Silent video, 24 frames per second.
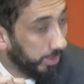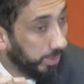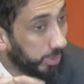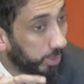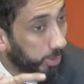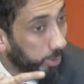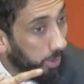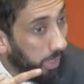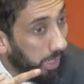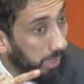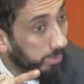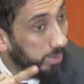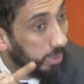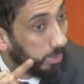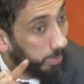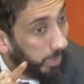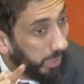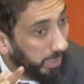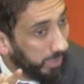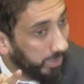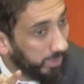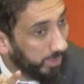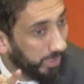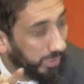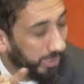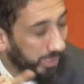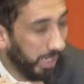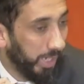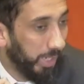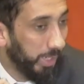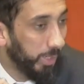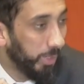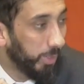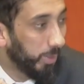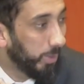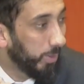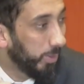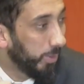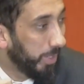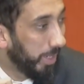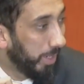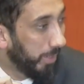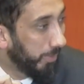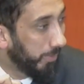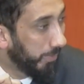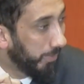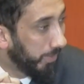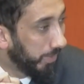Does crime spread in society or go
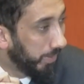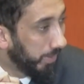down?